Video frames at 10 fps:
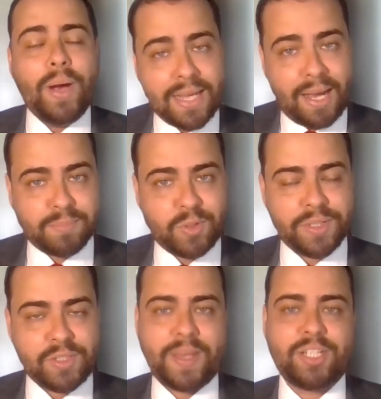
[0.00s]
Welcome
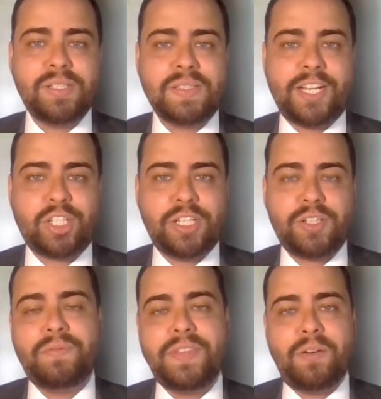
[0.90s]
to a special
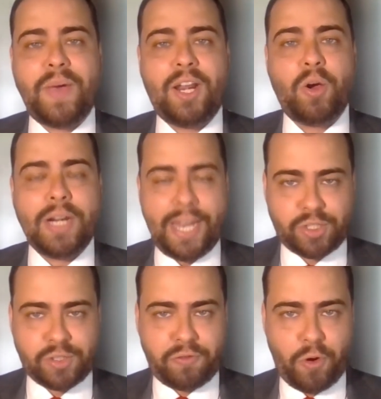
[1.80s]
session of the Awarelogue
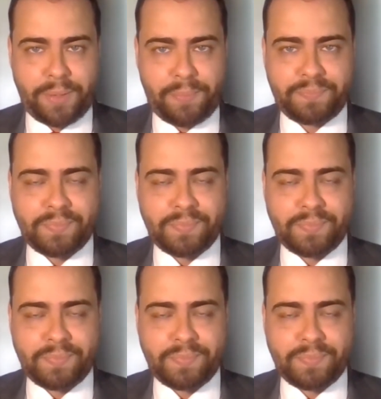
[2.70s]
Lecture Forum.